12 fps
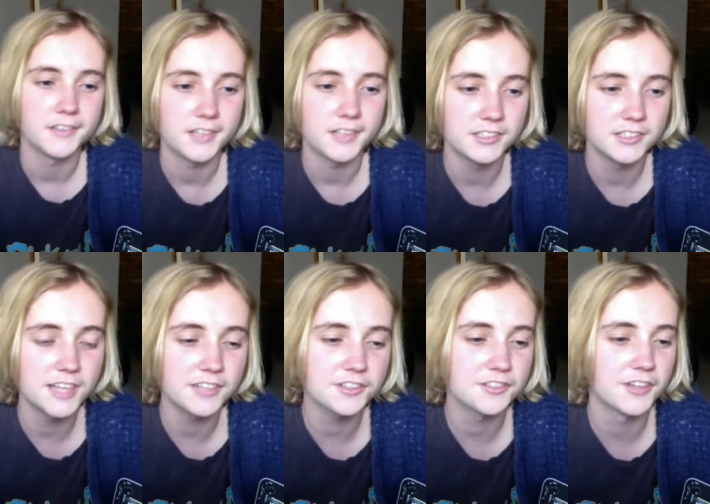Isn't
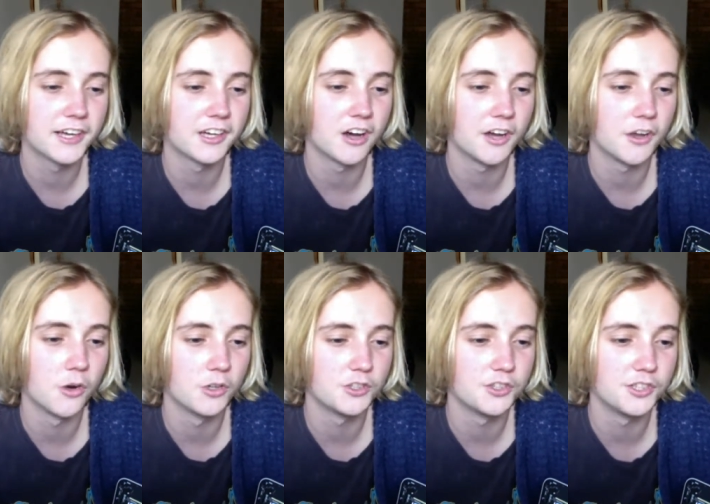that just like I Know
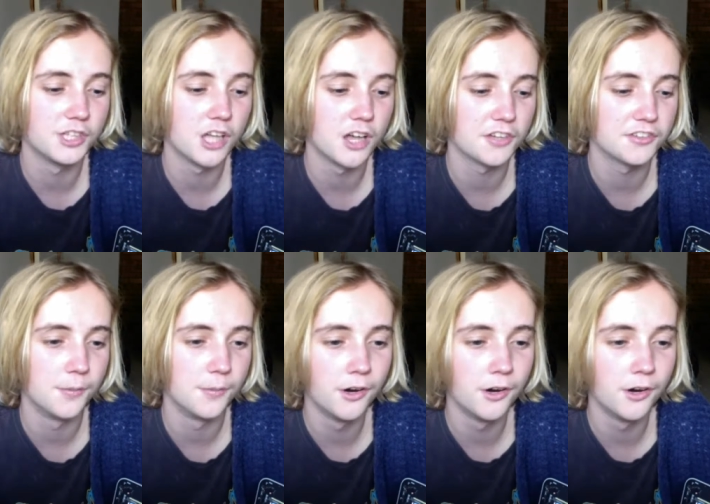What You Did Last Summer?